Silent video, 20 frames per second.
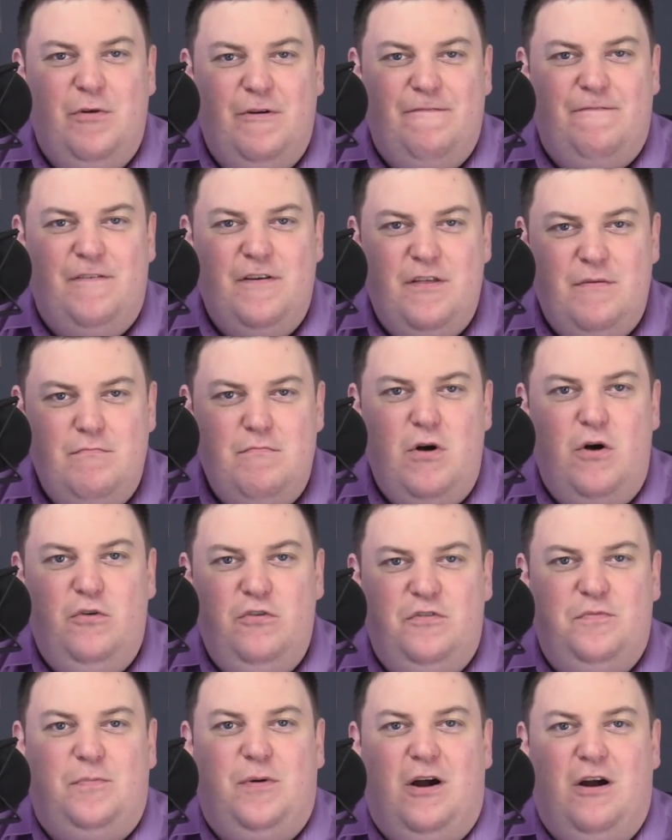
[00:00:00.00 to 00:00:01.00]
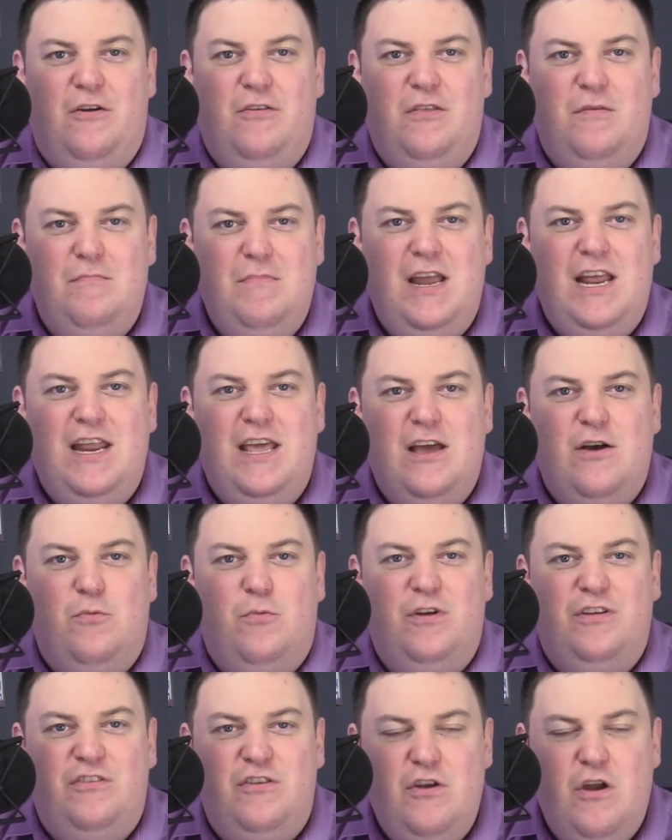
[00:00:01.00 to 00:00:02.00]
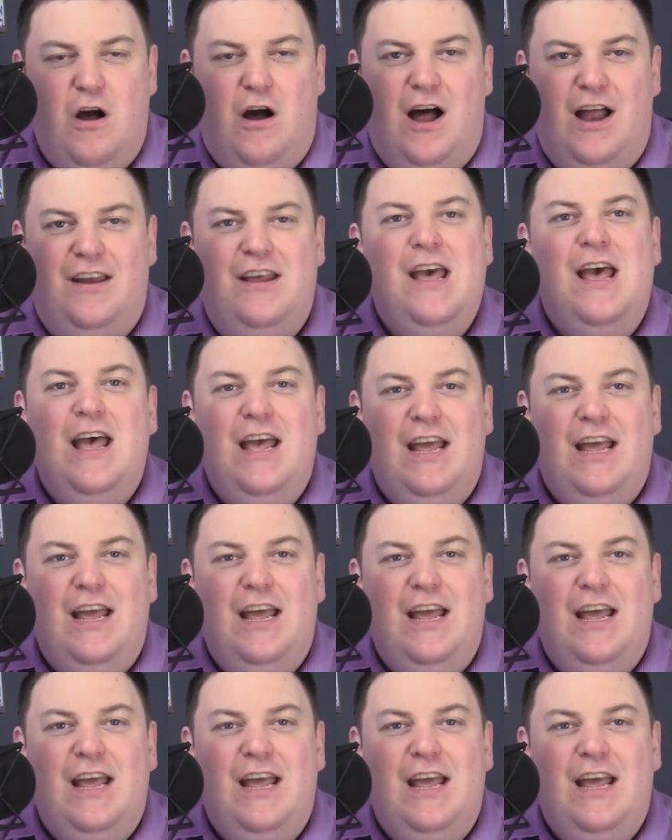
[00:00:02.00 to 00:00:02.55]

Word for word: but for the most part, the media was not